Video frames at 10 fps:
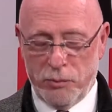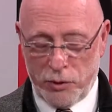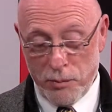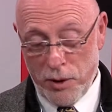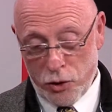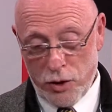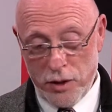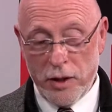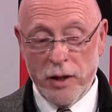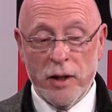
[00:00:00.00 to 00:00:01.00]

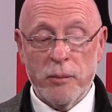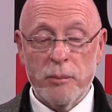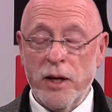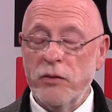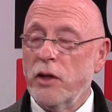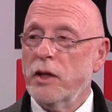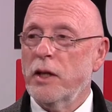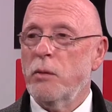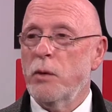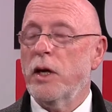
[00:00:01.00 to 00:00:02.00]
Commission,
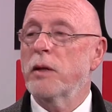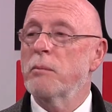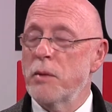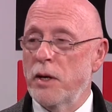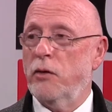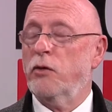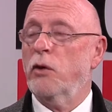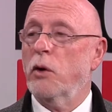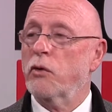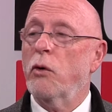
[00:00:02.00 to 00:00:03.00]
basically we administer
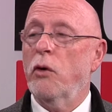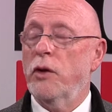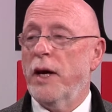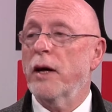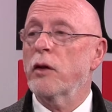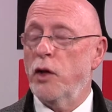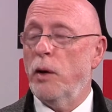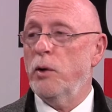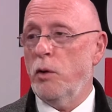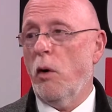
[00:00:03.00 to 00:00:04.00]
what's called the
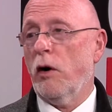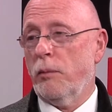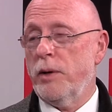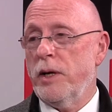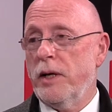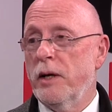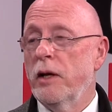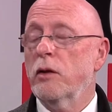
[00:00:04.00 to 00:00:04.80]
LWRP,